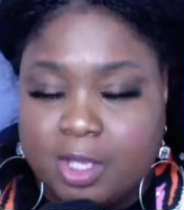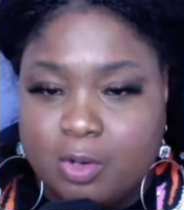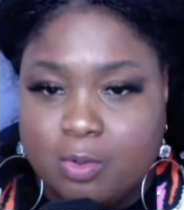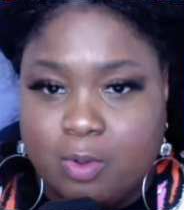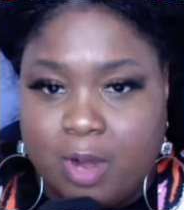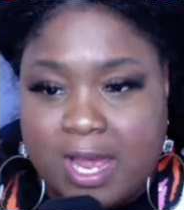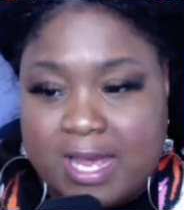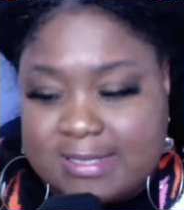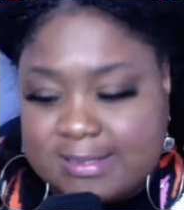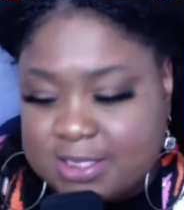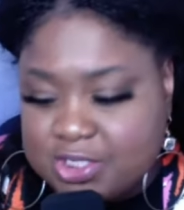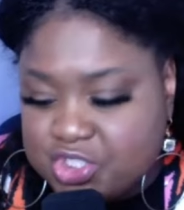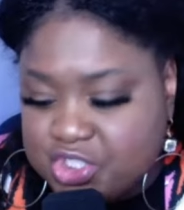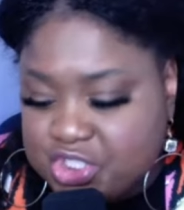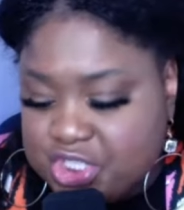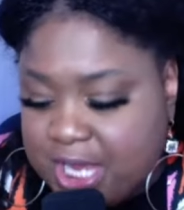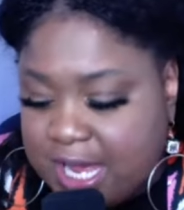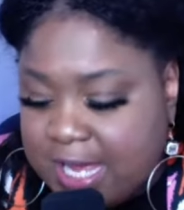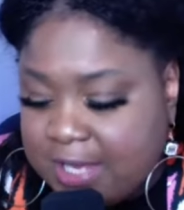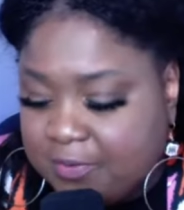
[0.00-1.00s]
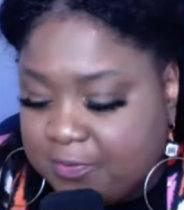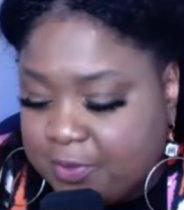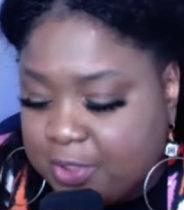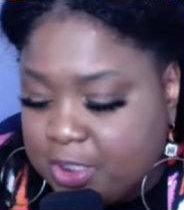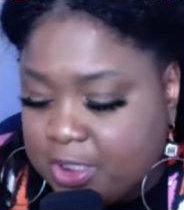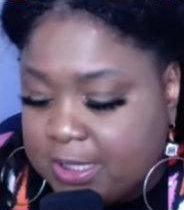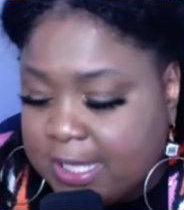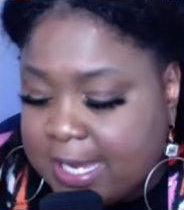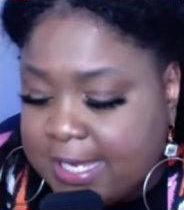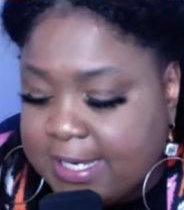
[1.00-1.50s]
Arise and shine, for
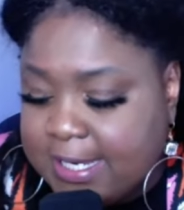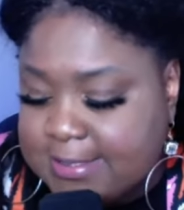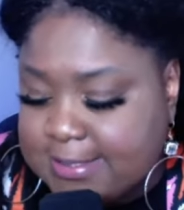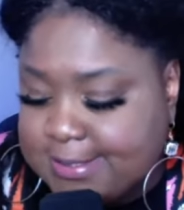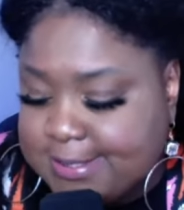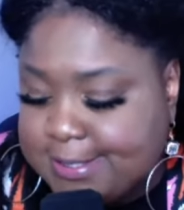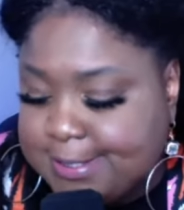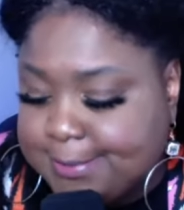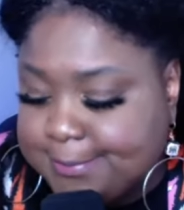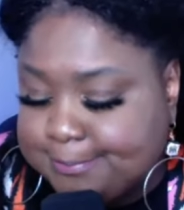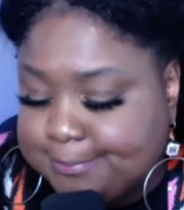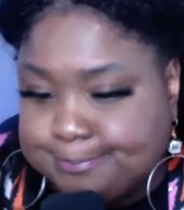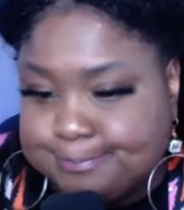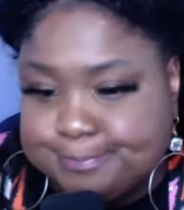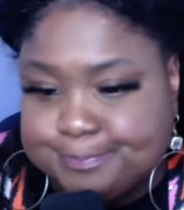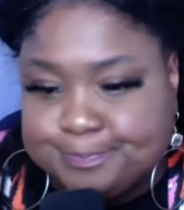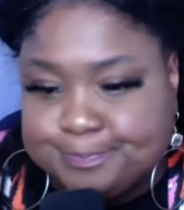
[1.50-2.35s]
your light has come.